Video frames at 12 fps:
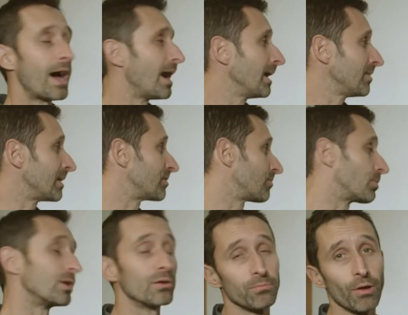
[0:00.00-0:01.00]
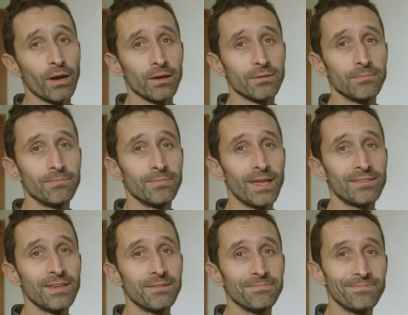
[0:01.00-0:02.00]
I think it's a pretty good product. That's
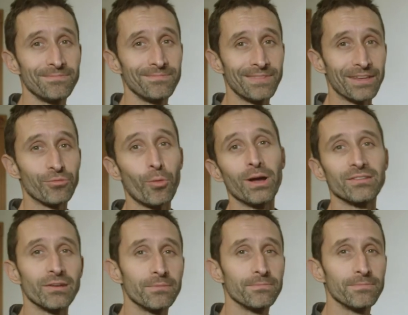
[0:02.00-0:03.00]
it. Thanks for watching.